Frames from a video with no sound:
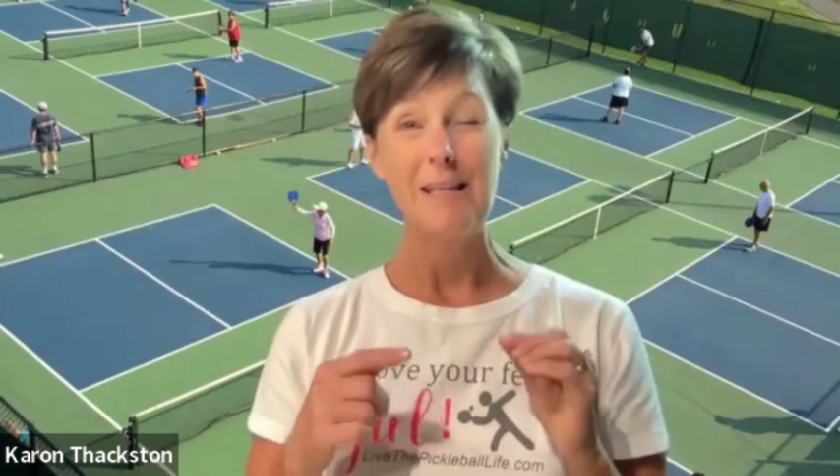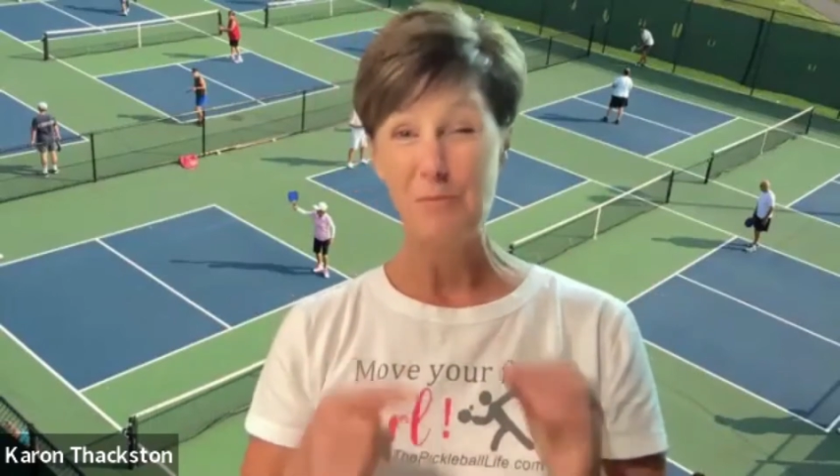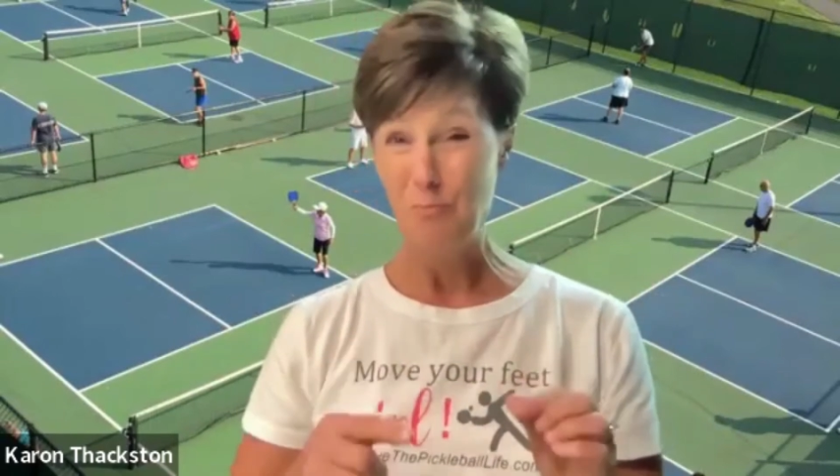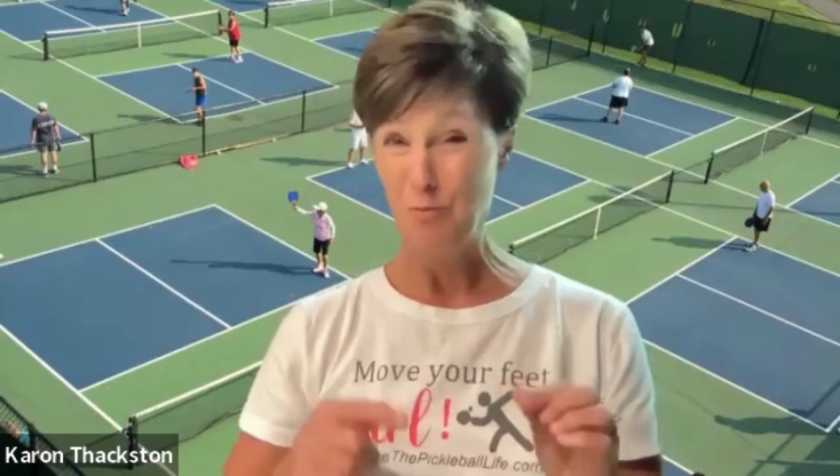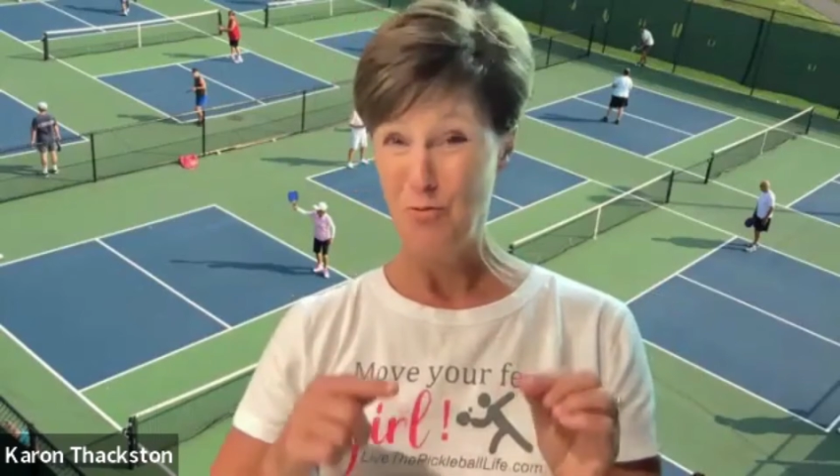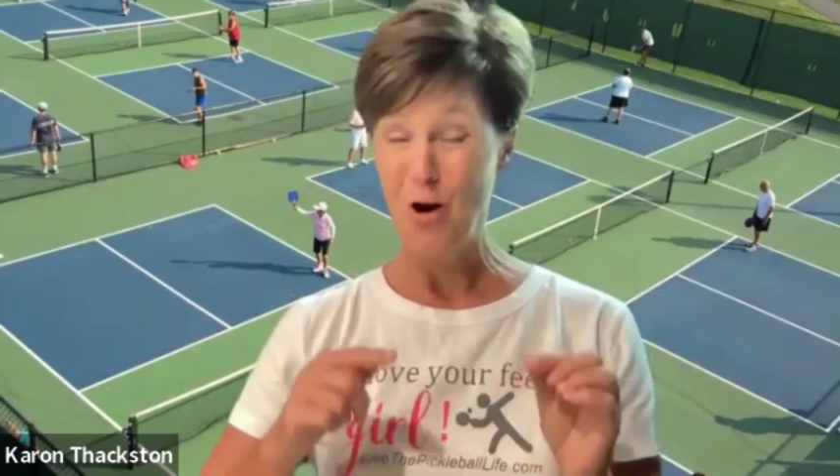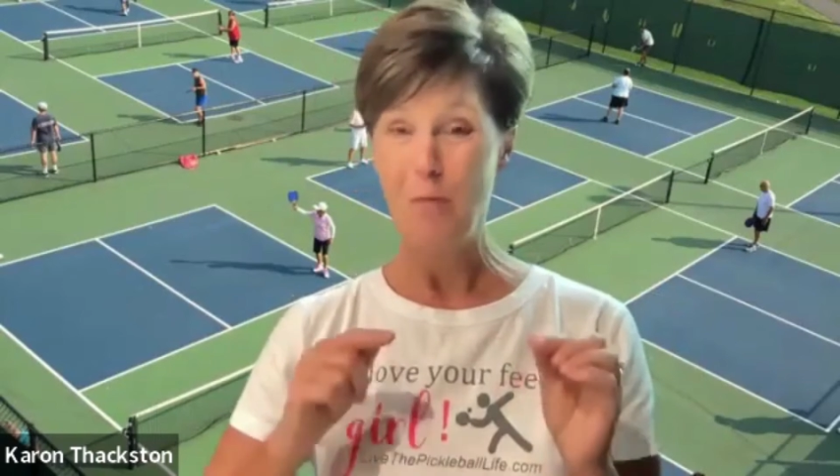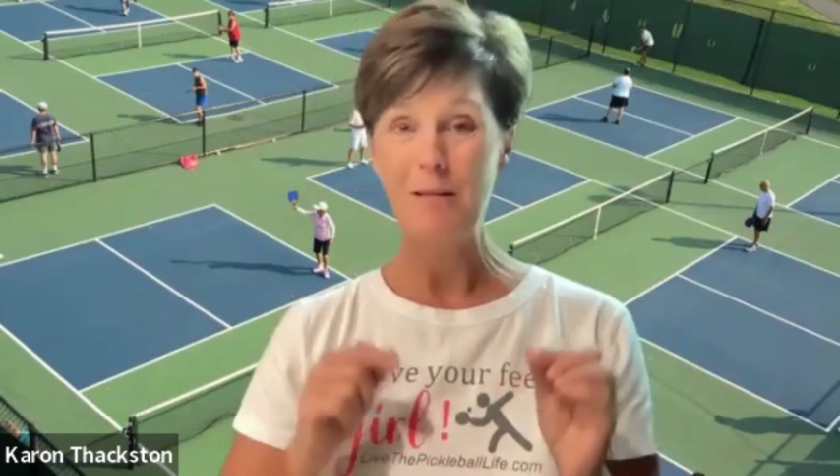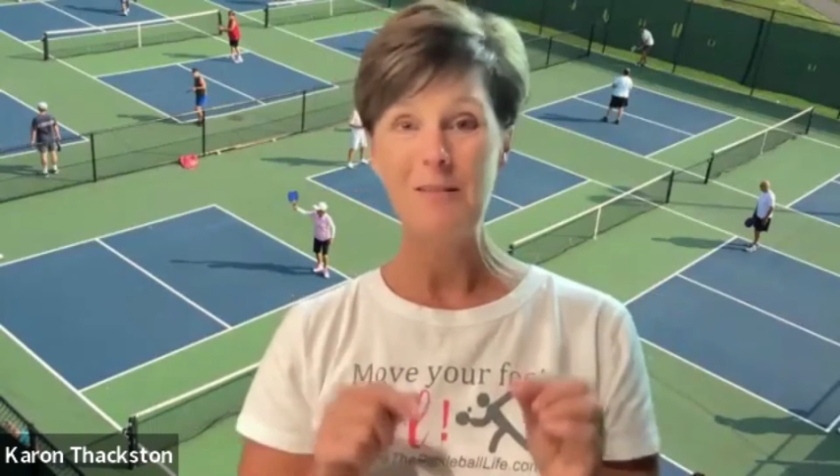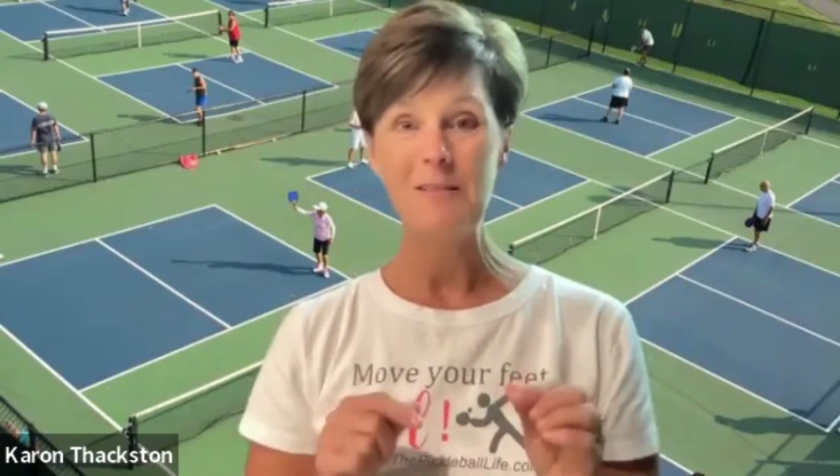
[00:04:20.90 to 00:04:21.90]
it's
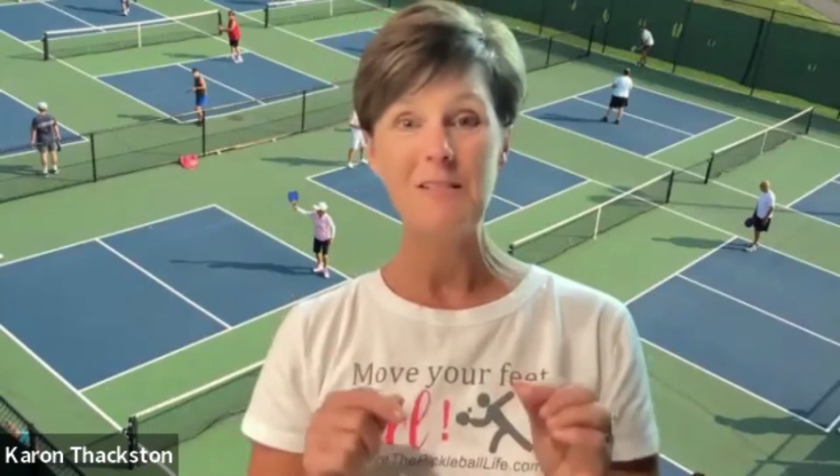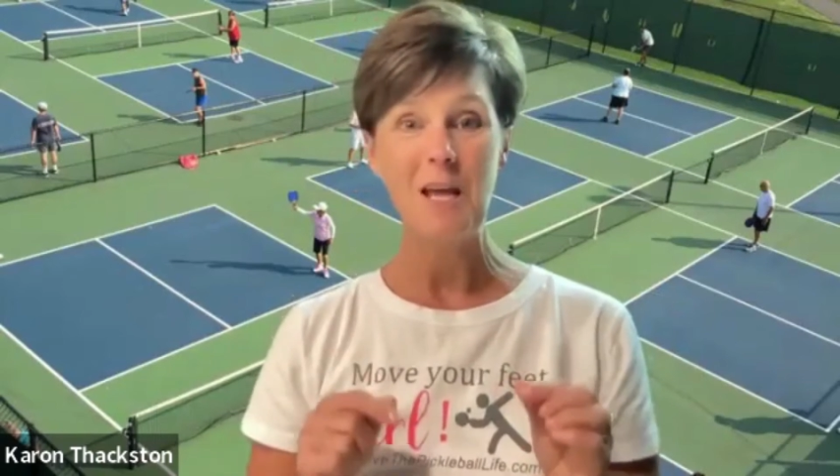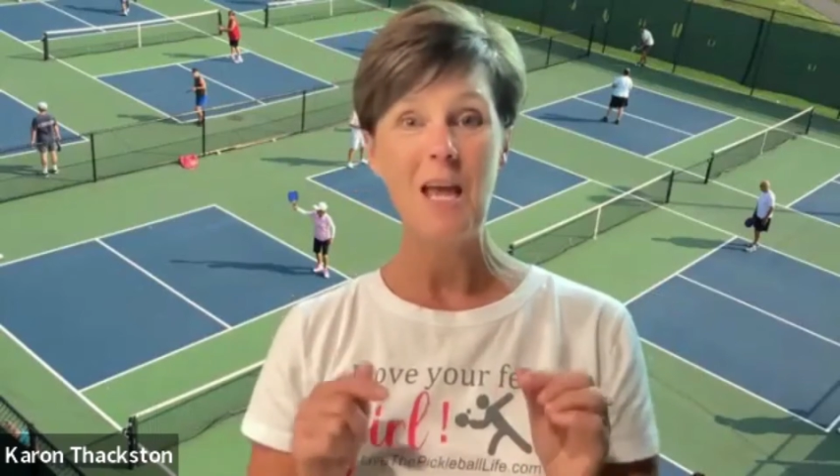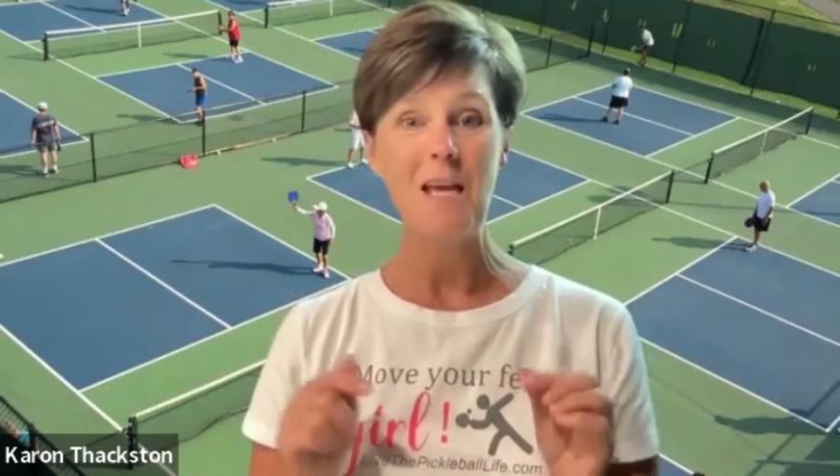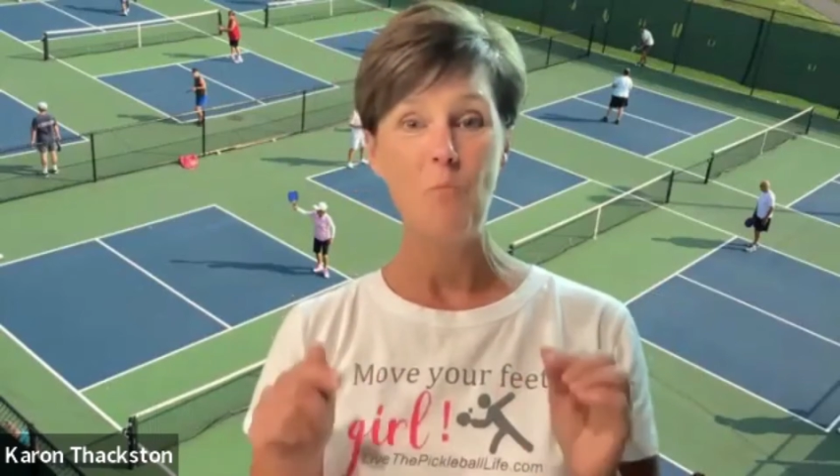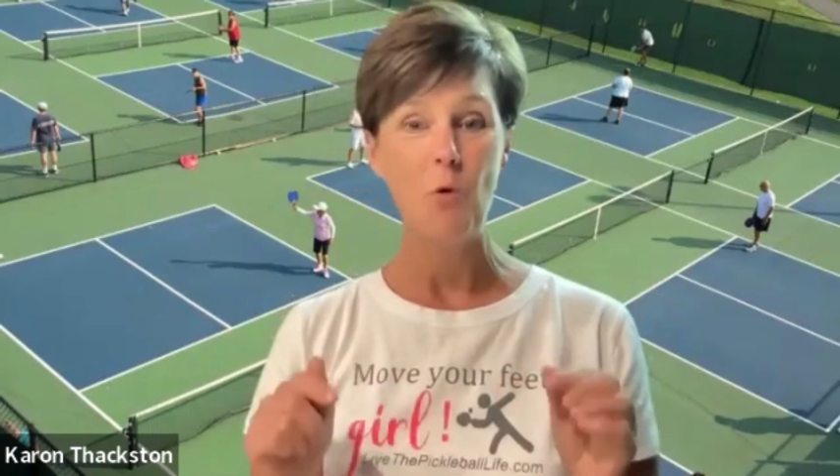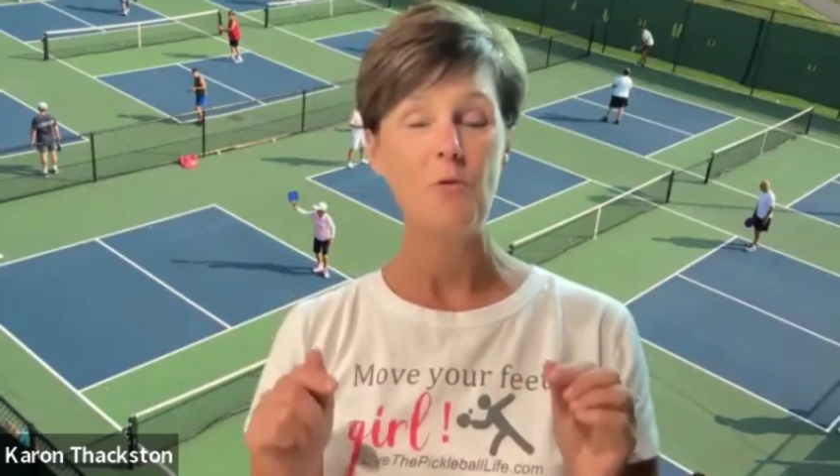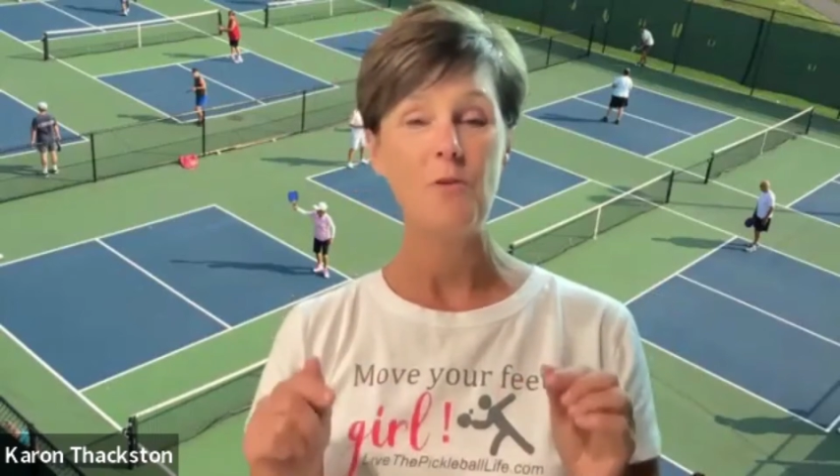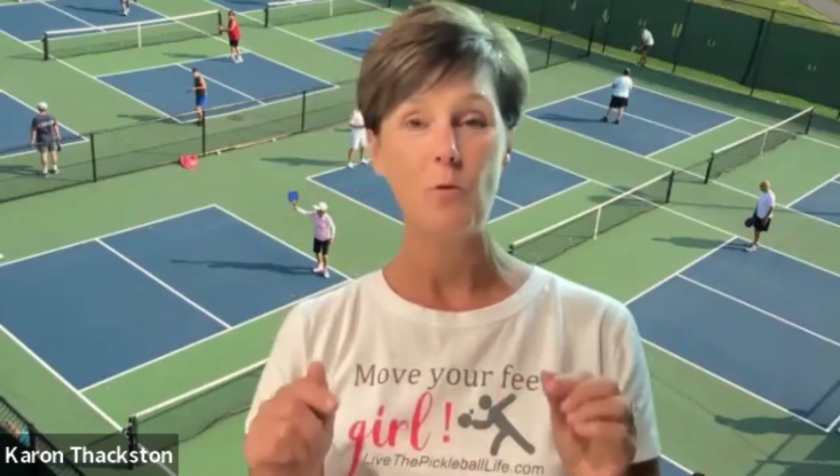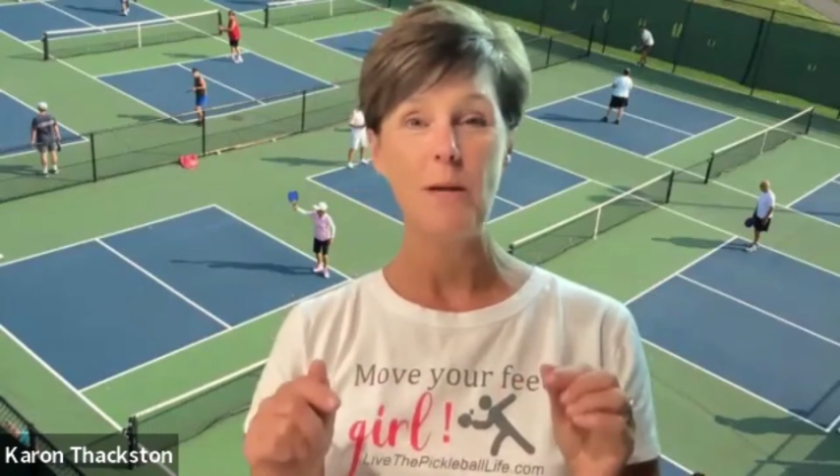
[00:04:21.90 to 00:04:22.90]
probably going to take
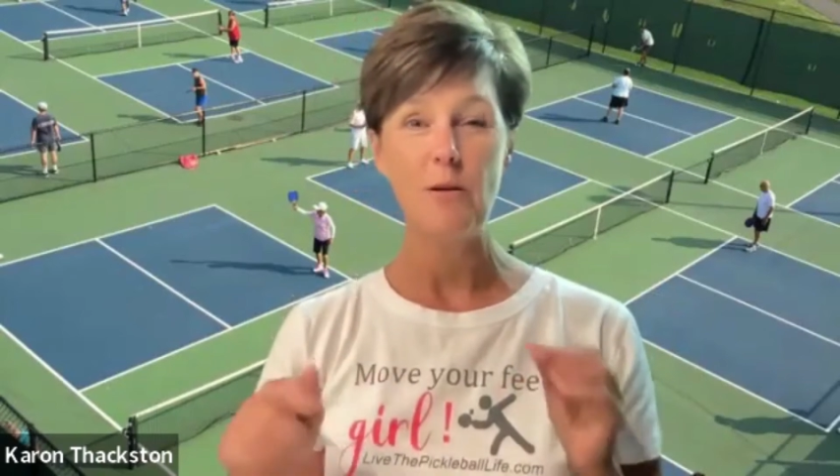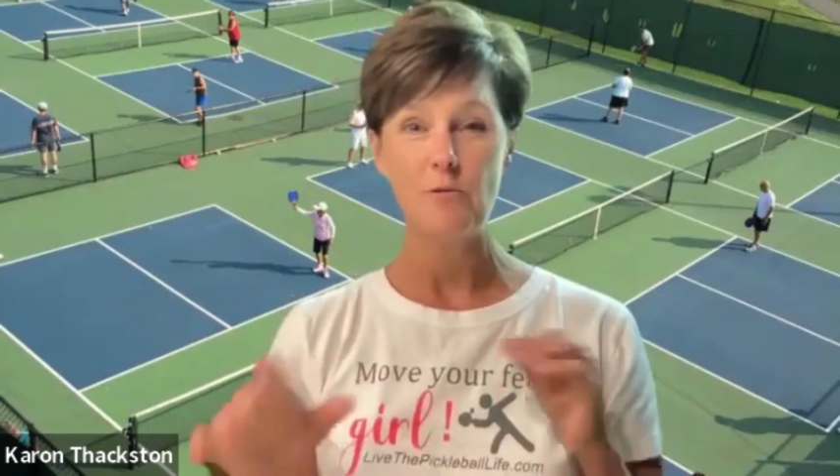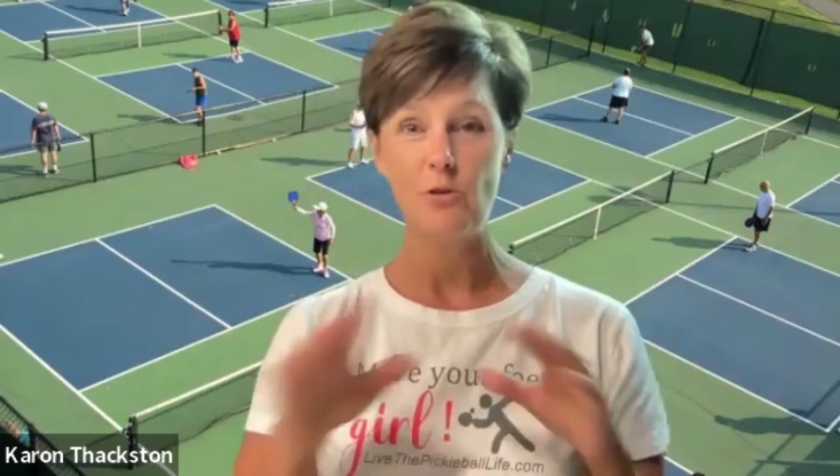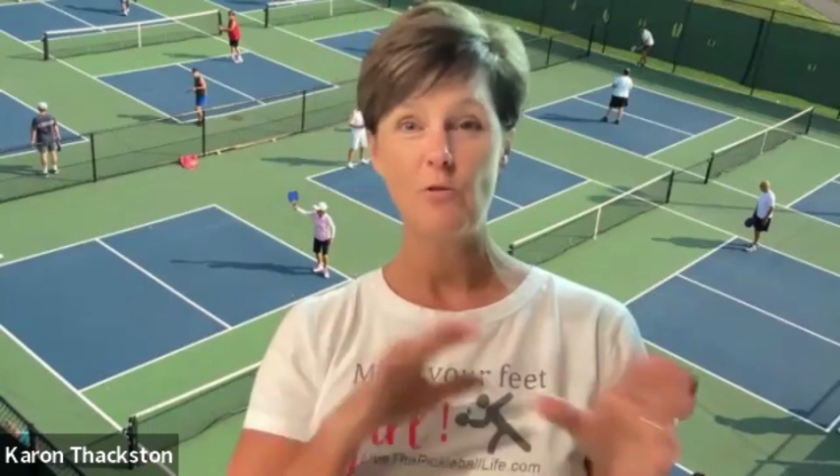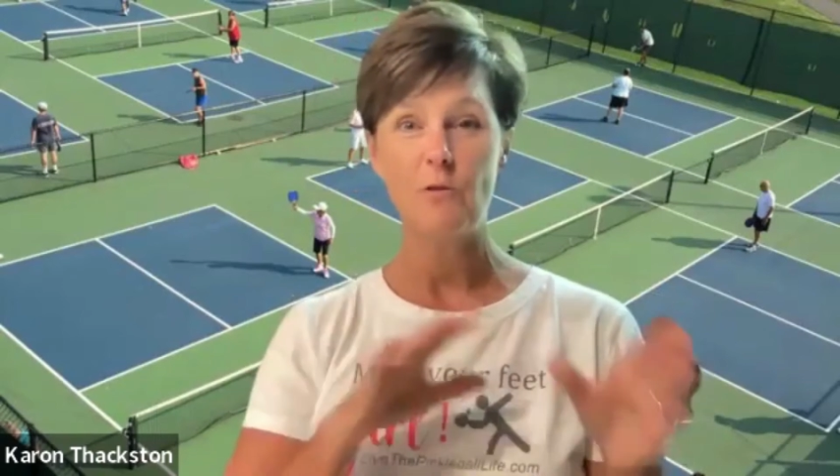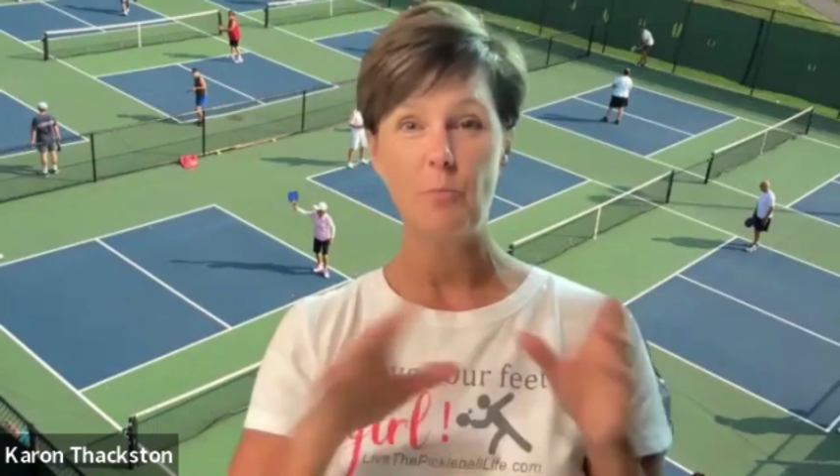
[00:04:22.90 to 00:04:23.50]
more than a week or two,